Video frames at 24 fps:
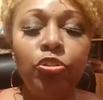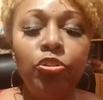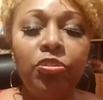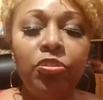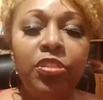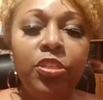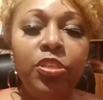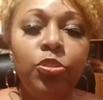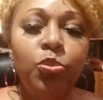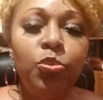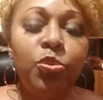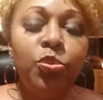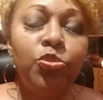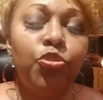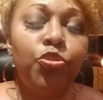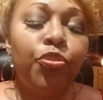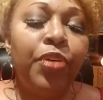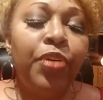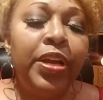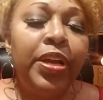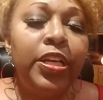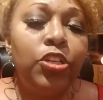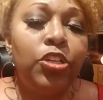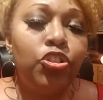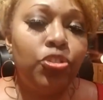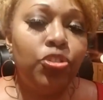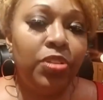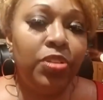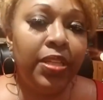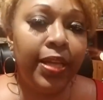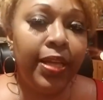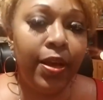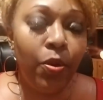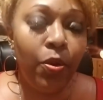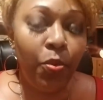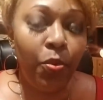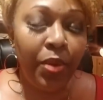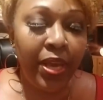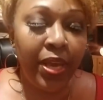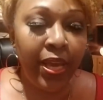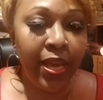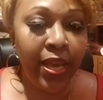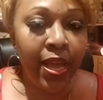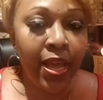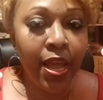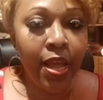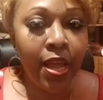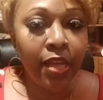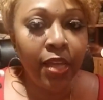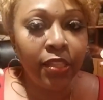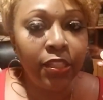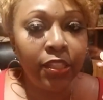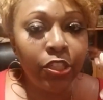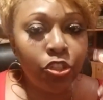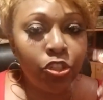animals and all these different things, okay?